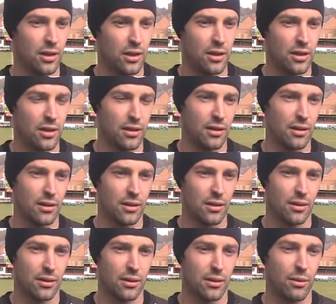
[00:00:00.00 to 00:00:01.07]
Just
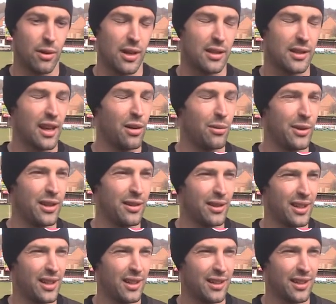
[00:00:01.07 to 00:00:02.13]
waiting to get on with it,
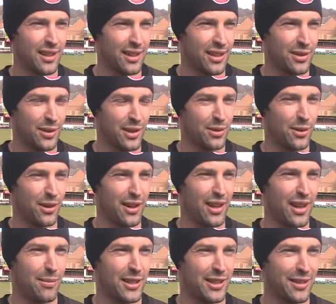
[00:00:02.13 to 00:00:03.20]
really. I think it's one of them.